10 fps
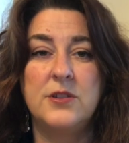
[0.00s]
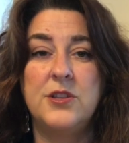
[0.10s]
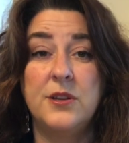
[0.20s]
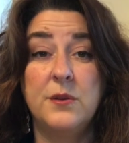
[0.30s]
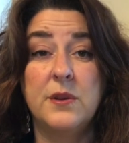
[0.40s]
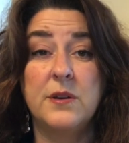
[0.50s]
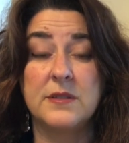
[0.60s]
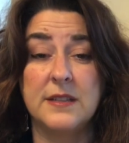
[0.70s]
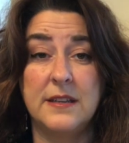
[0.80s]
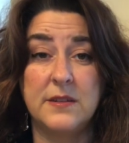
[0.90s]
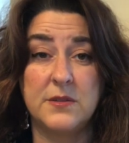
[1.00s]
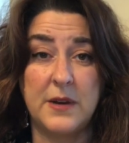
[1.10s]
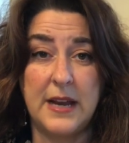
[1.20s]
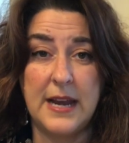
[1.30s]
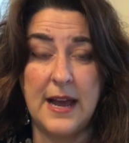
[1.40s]
Do those things
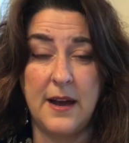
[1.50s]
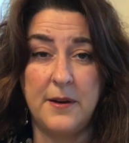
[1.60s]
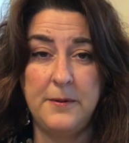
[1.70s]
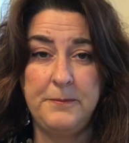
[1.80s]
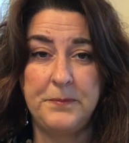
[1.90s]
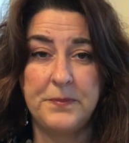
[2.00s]
right now.